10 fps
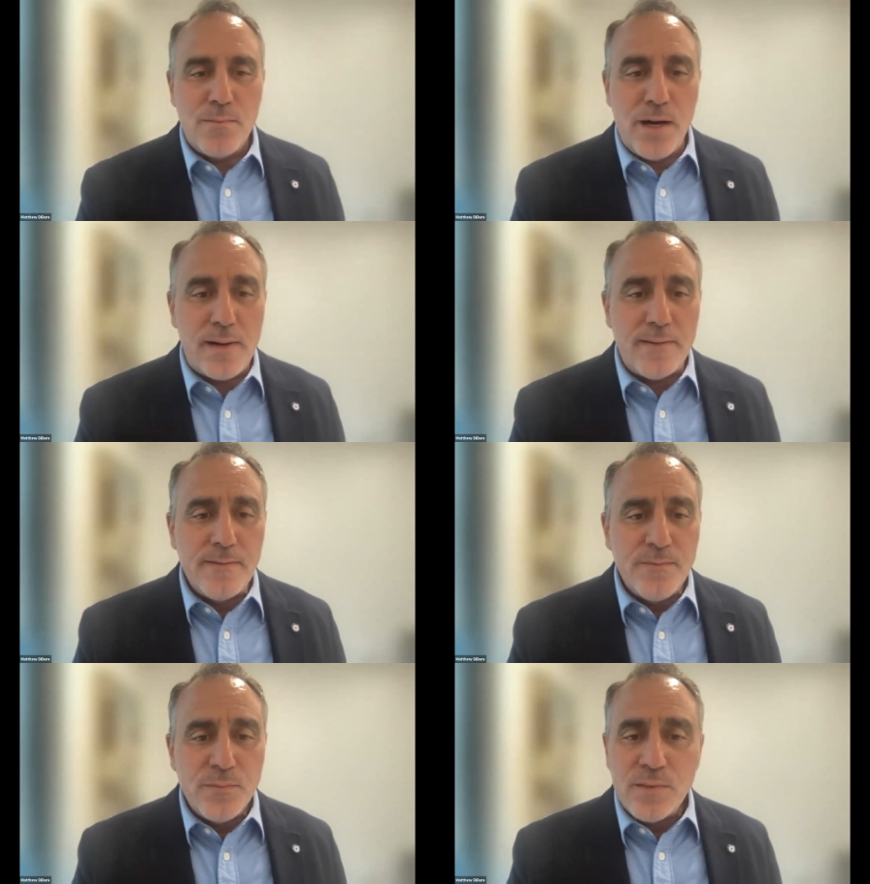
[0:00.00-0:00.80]
But
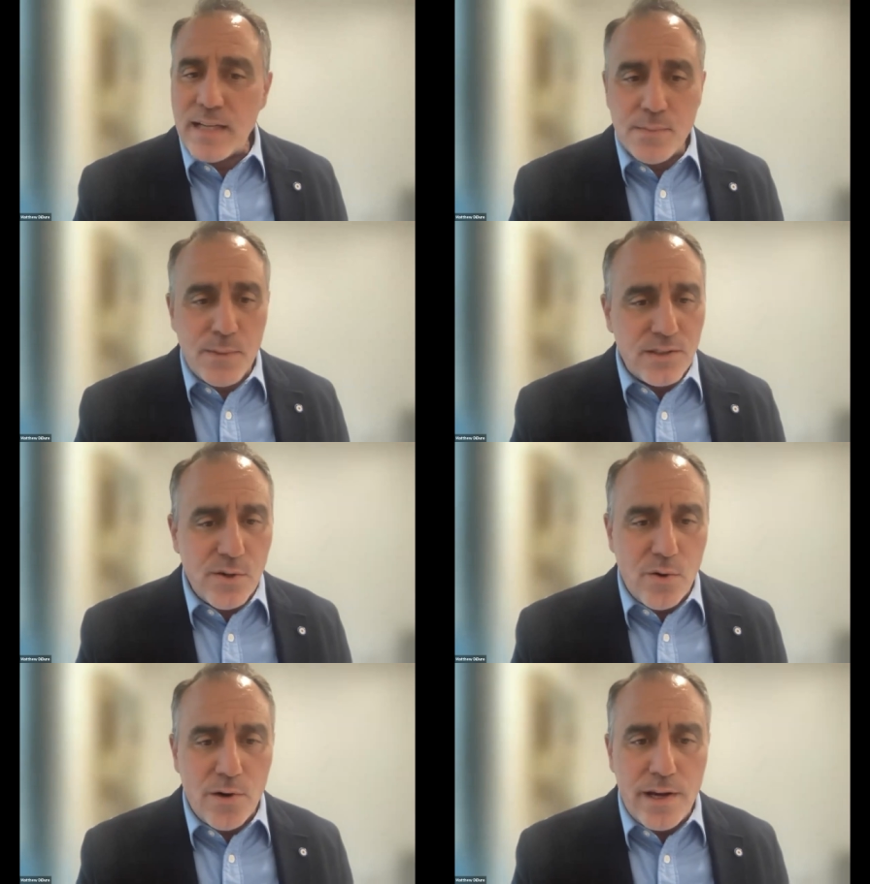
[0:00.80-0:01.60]
that's my
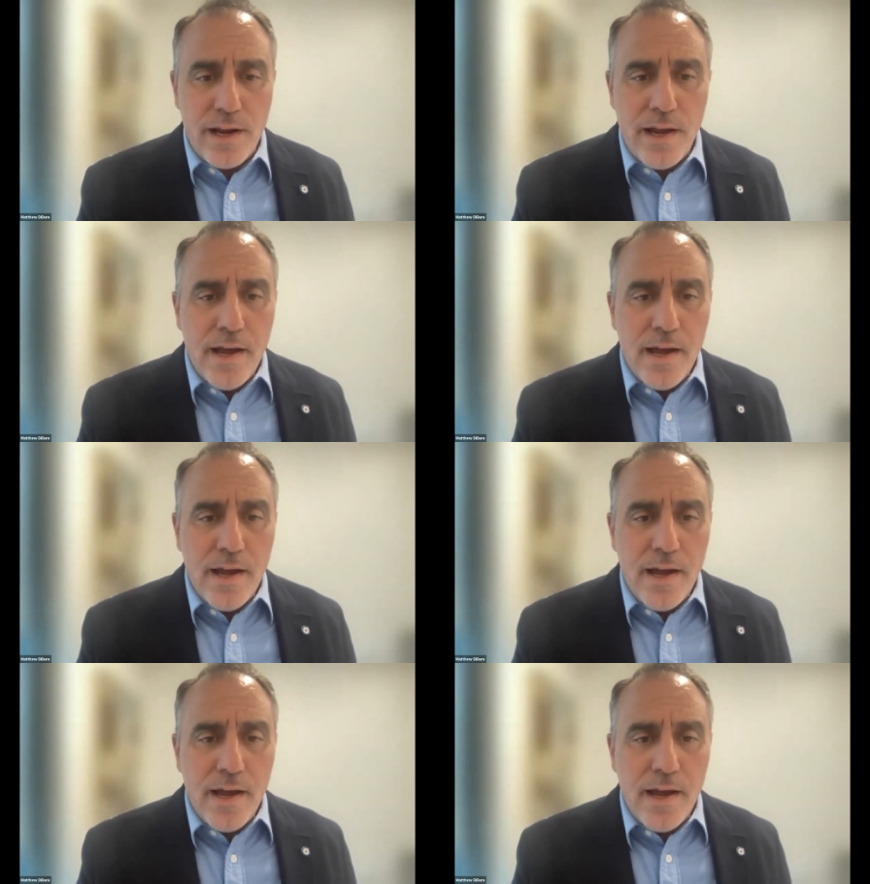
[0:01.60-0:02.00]
story.